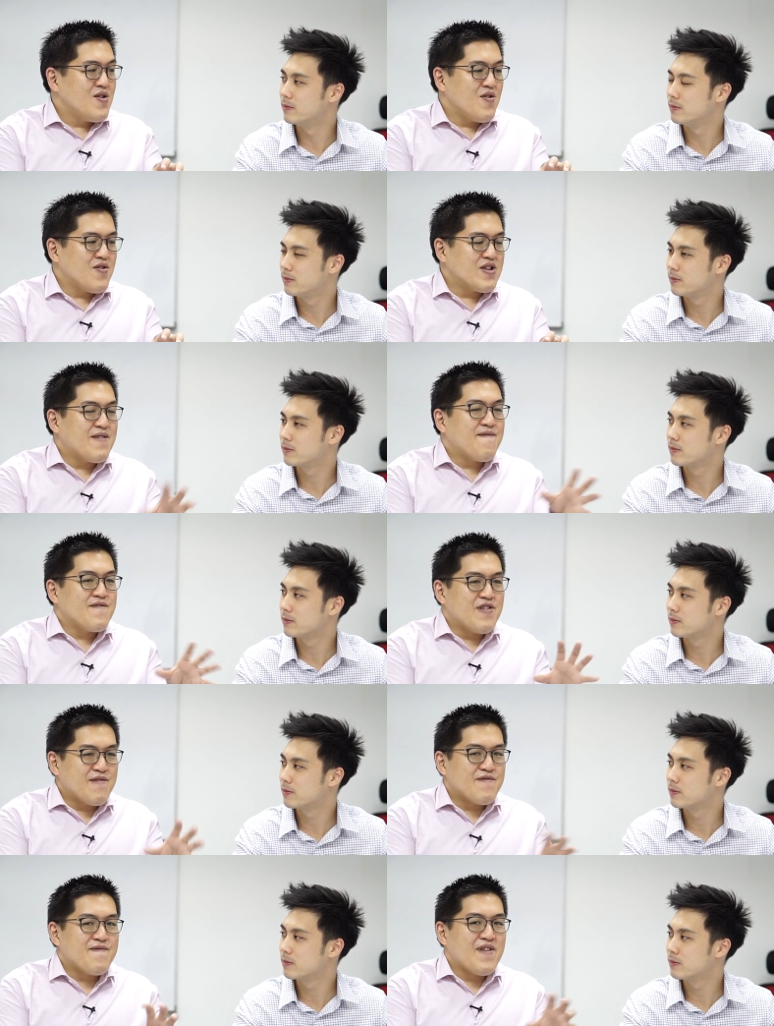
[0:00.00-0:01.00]
Speaker 1: or you
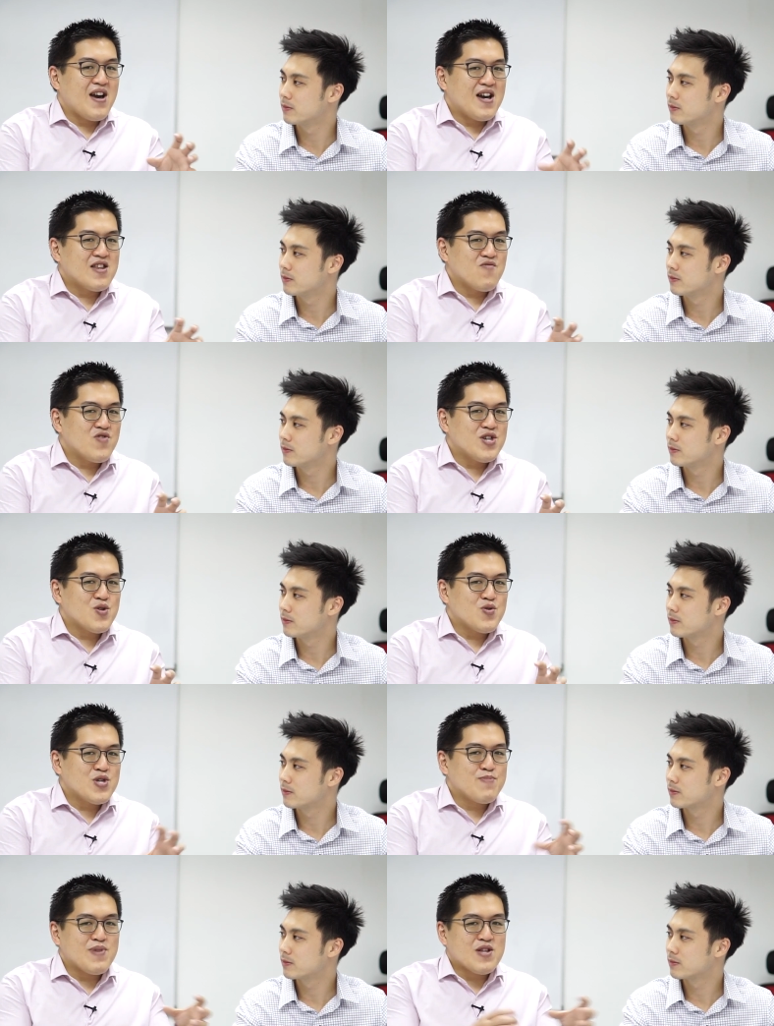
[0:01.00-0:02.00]
have to find other ways to
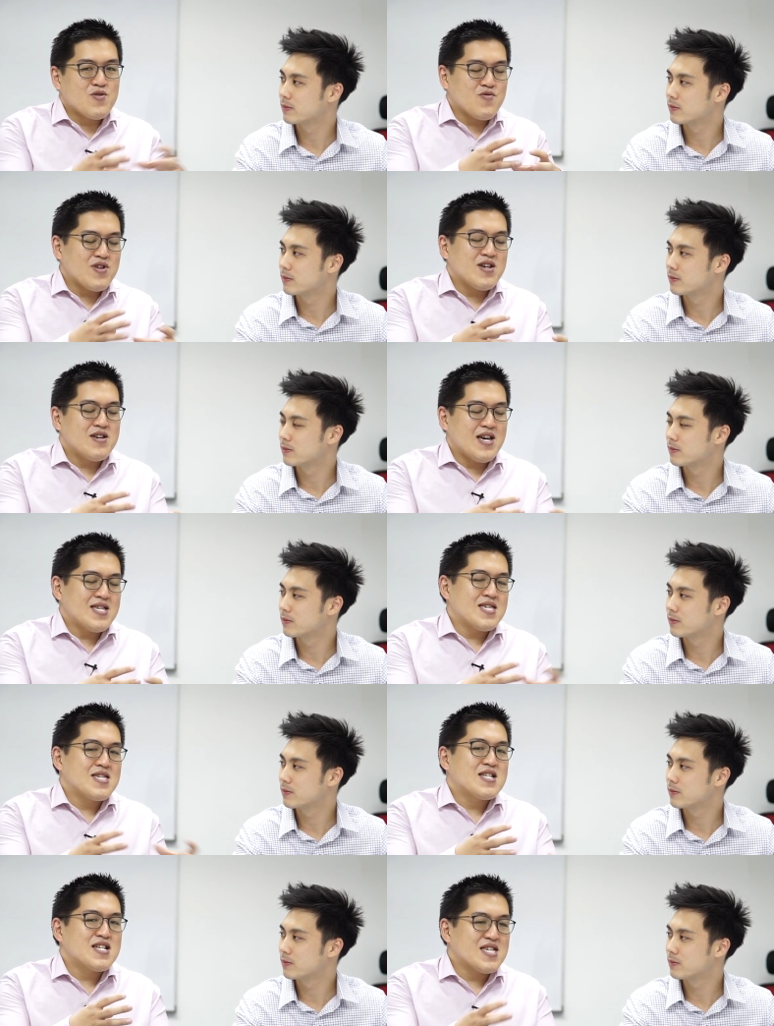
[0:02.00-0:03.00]
speak to the
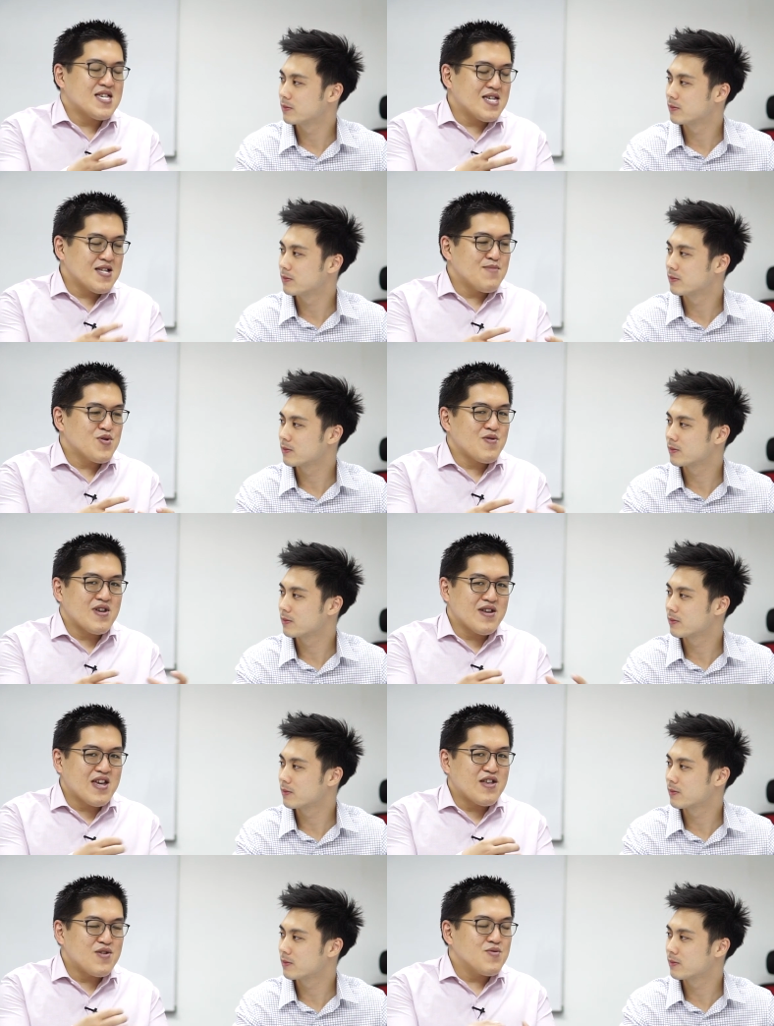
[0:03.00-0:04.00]
existing system so that you
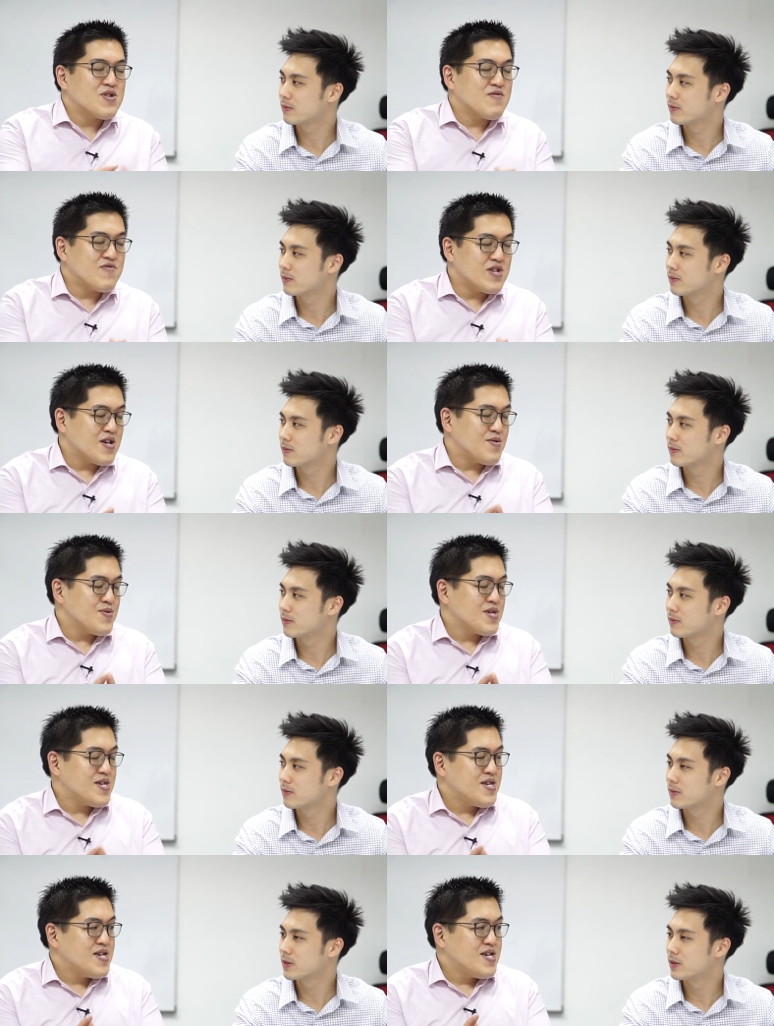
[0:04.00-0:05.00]
can use the results.
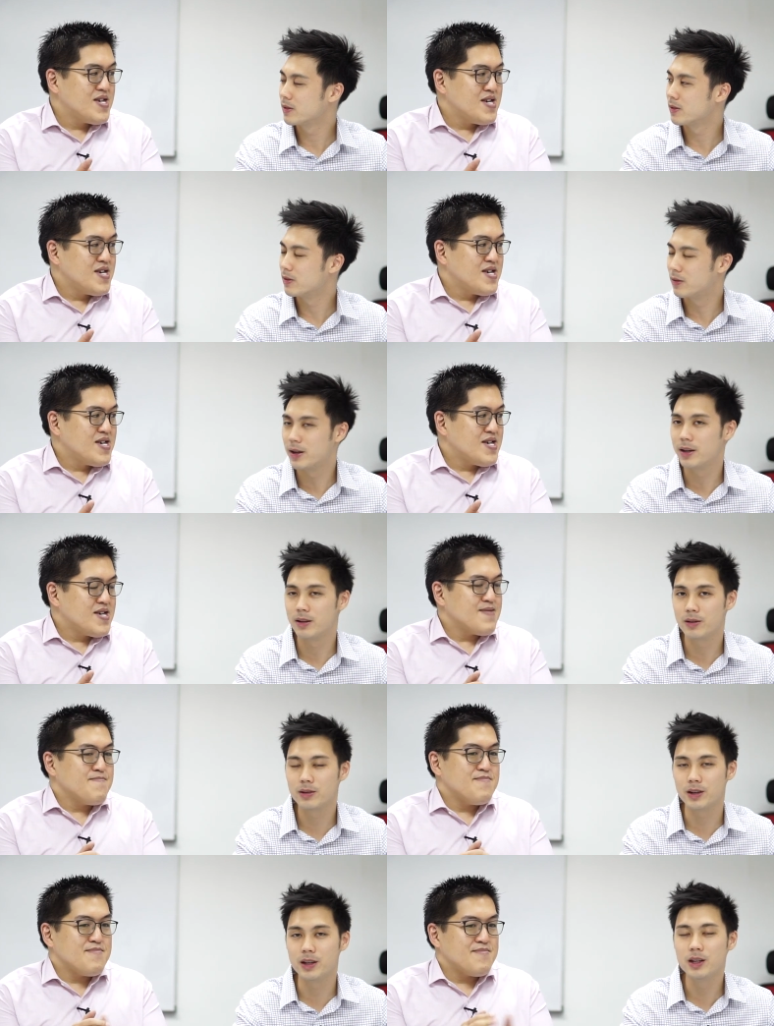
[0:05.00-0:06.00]
Right,
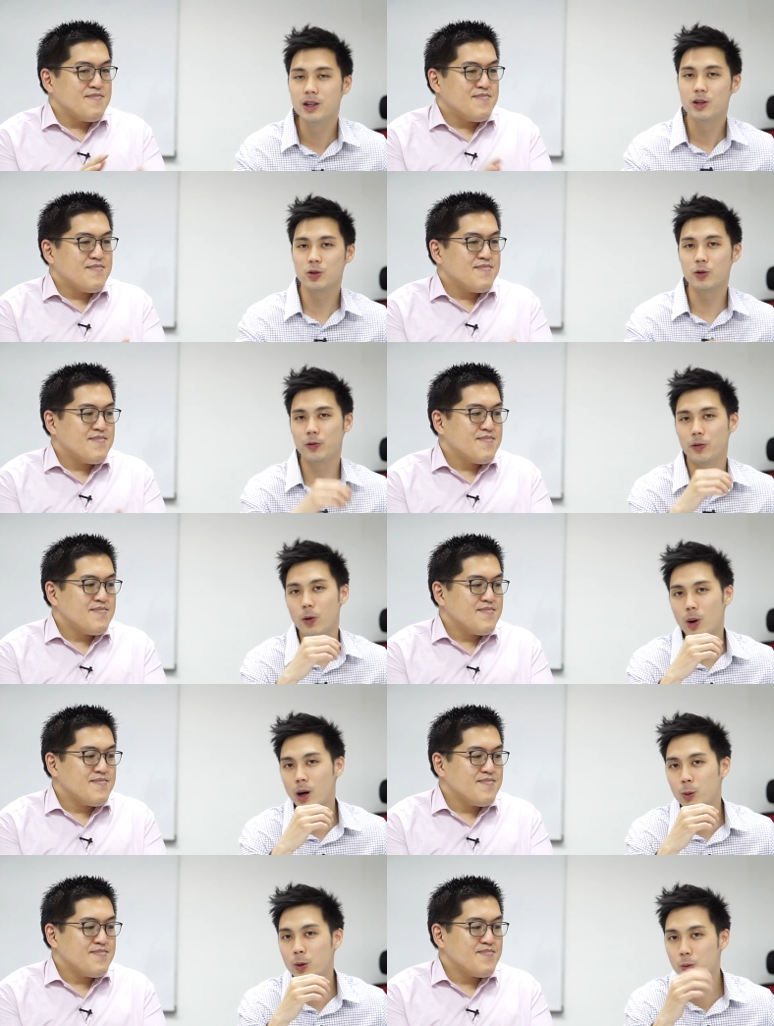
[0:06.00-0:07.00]
Speaker 2: okay. So for
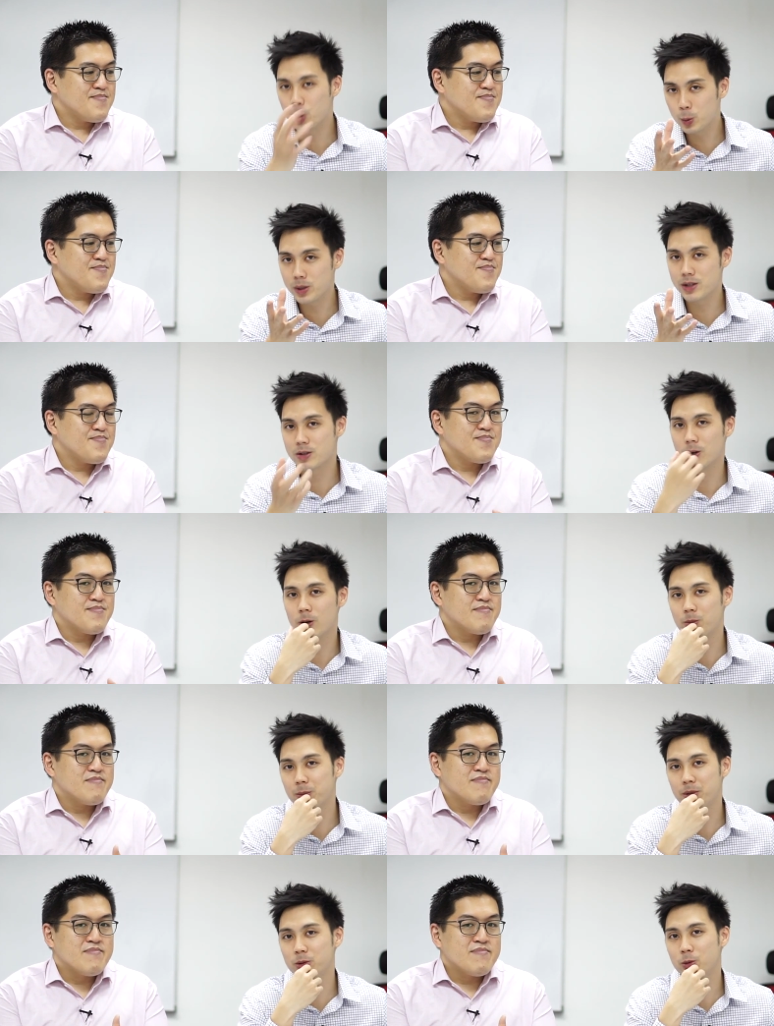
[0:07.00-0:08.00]
our viewers or
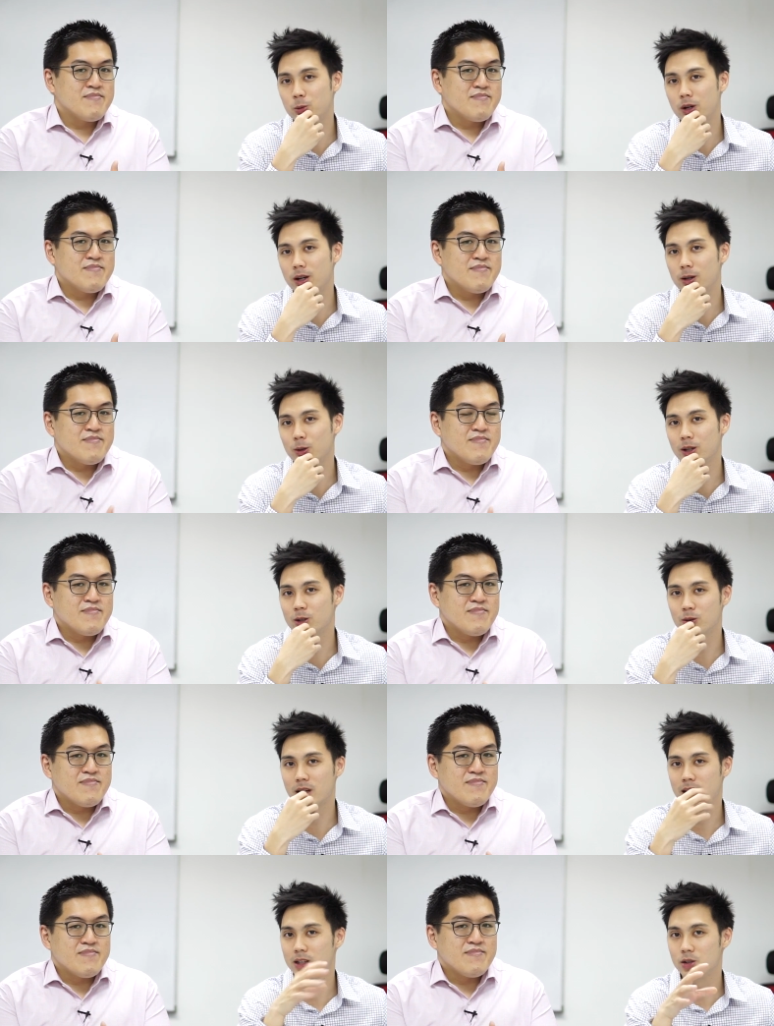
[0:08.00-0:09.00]
Speaker 1: people
Speaker 2: who are looking to
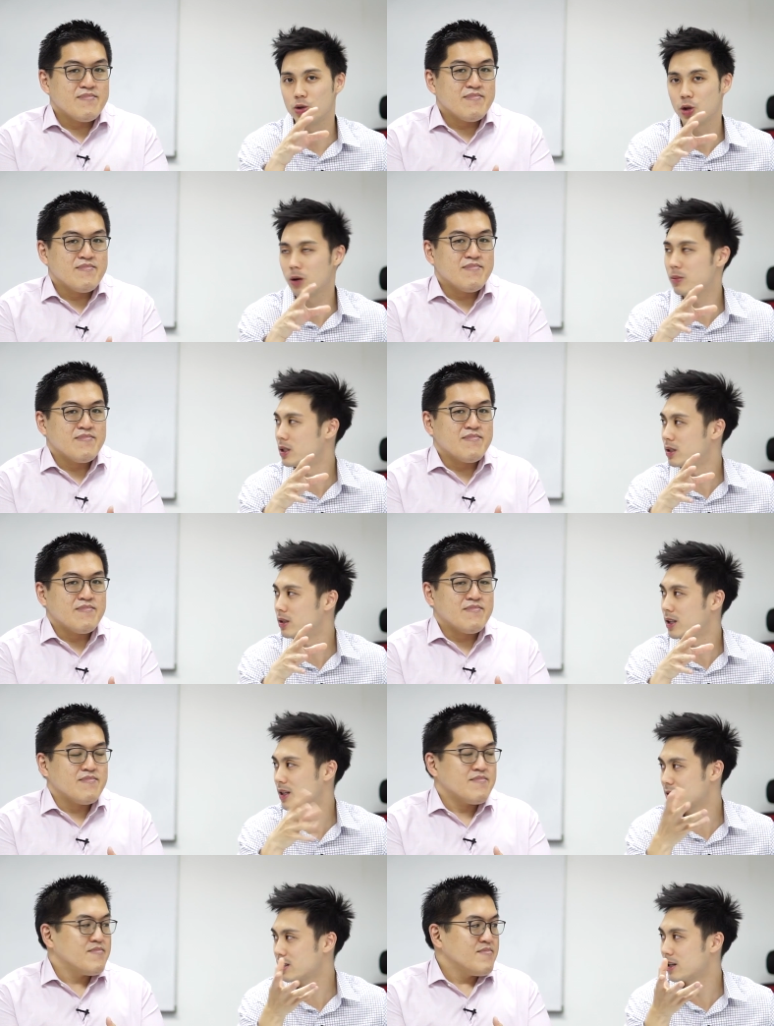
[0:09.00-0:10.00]
get a job in
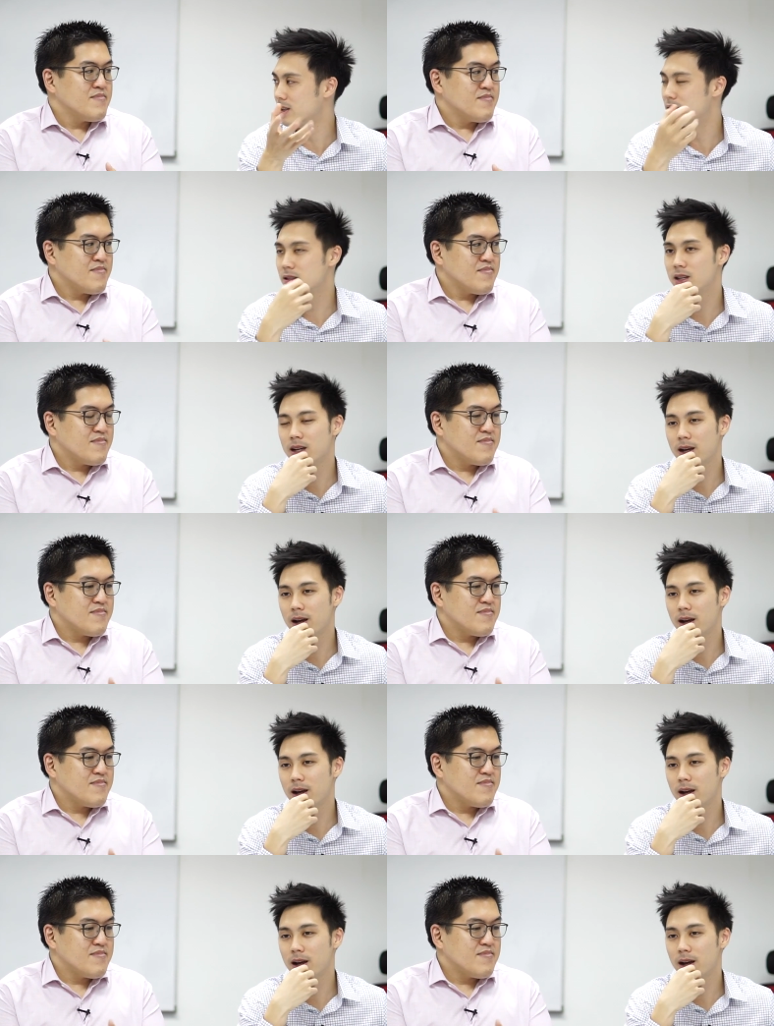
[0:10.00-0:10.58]
data science,